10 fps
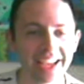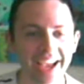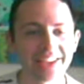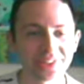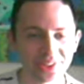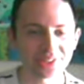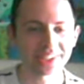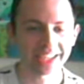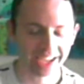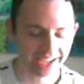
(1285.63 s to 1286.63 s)
As you can
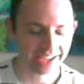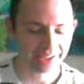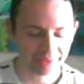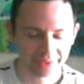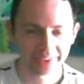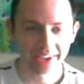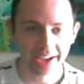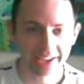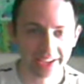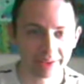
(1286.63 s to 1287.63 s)
see,
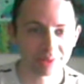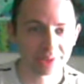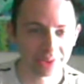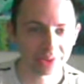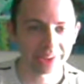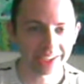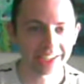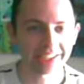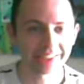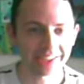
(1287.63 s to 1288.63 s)
I was literally
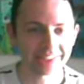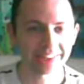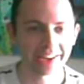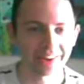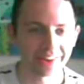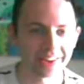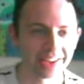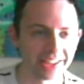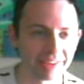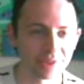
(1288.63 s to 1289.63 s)
eating dust there,
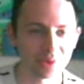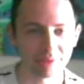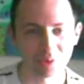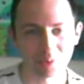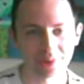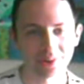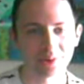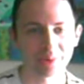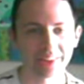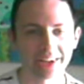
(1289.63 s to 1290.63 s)
and if you ever
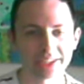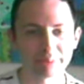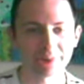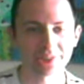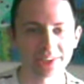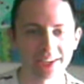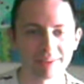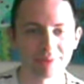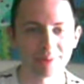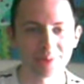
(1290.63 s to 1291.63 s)
wondered where that expression
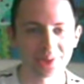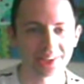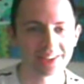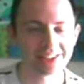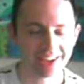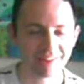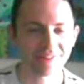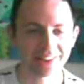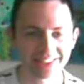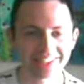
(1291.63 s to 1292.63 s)
came from, you could
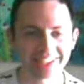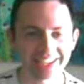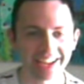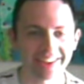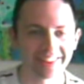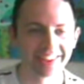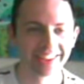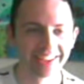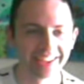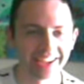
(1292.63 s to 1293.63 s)
definitely see now.
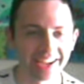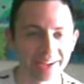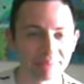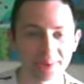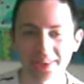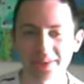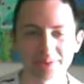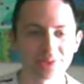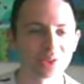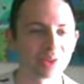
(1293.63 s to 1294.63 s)
But it
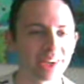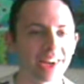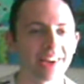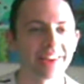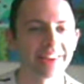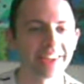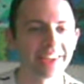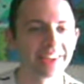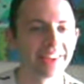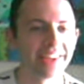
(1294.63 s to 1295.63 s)
was a great
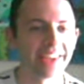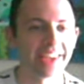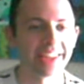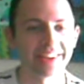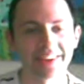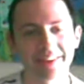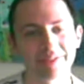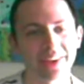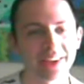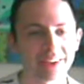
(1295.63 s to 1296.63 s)
holiday, and
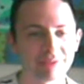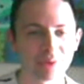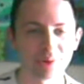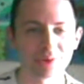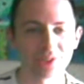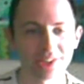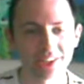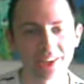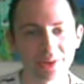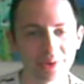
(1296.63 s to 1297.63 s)
any Ford
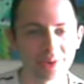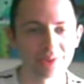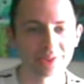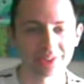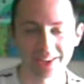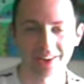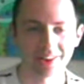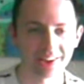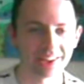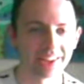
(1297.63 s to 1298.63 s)
GT owners,
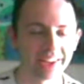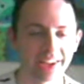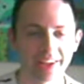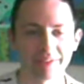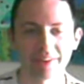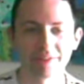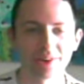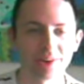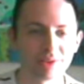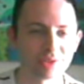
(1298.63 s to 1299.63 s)
Gary, if ever
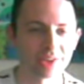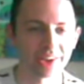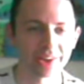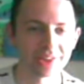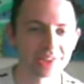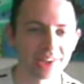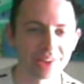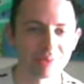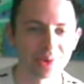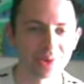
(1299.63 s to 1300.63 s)
you're stuck on the
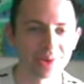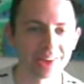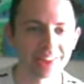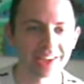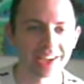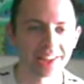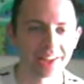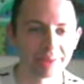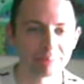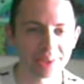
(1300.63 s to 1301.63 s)
side of the road or anything,
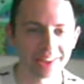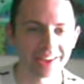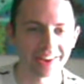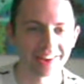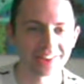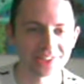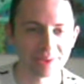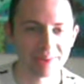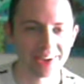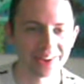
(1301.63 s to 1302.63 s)
I'll be there
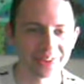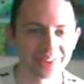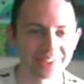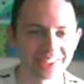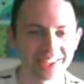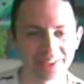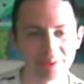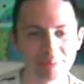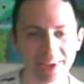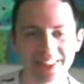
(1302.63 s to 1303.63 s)
somehow to
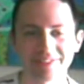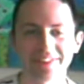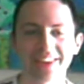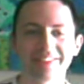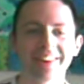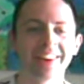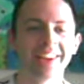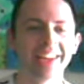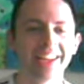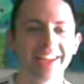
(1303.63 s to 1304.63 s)
repay the
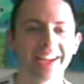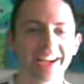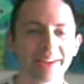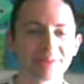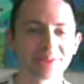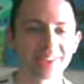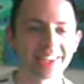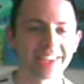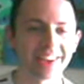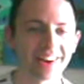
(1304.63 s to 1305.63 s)
favor. So
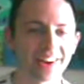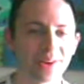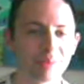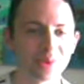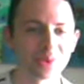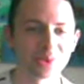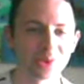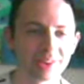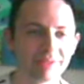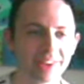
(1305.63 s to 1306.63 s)
take care. I hope you
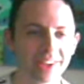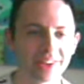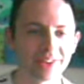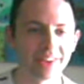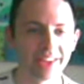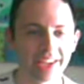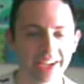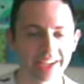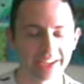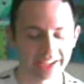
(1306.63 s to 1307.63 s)
enjoyed the video,
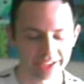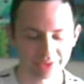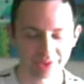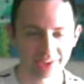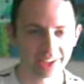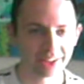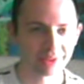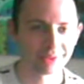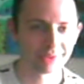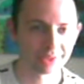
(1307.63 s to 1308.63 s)
and I'll try and
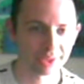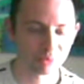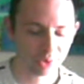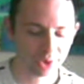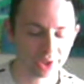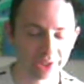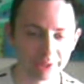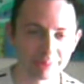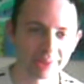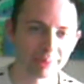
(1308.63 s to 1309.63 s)
get those raw
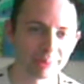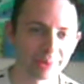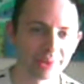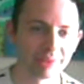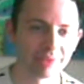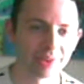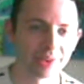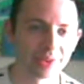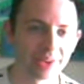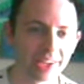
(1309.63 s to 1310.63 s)
clips uploaded for
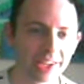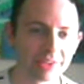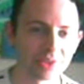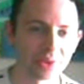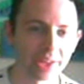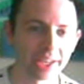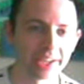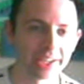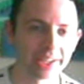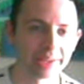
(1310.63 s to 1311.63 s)
you so
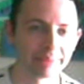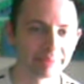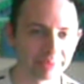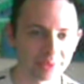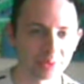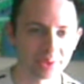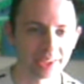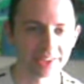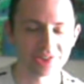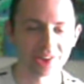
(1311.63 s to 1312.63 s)
that
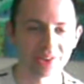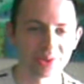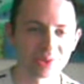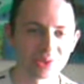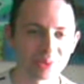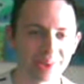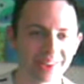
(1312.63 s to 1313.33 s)
we can share those as